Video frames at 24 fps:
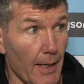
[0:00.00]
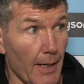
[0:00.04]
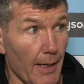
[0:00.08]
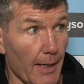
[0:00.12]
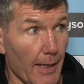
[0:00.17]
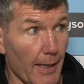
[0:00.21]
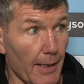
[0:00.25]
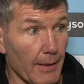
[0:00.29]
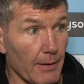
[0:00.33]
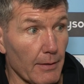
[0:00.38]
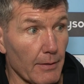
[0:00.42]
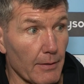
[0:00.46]

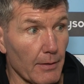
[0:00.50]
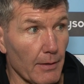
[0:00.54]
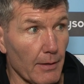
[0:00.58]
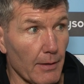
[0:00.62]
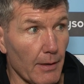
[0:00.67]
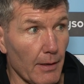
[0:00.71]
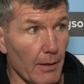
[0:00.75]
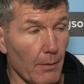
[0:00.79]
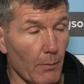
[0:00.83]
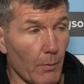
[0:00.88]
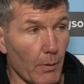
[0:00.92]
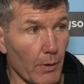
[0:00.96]
and
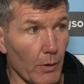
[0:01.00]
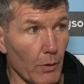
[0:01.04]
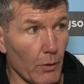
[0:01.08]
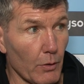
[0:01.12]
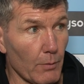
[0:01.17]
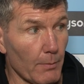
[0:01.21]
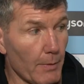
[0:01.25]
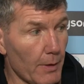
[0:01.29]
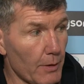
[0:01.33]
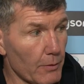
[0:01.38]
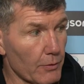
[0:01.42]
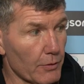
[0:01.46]
we
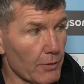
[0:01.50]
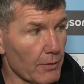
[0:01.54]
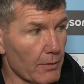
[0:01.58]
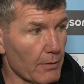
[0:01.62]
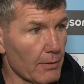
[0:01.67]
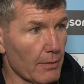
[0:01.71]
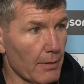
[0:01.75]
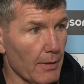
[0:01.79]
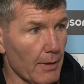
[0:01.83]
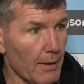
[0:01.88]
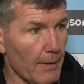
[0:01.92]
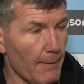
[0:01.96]

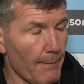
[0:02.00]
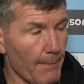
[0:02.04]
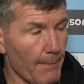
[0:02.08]
almost...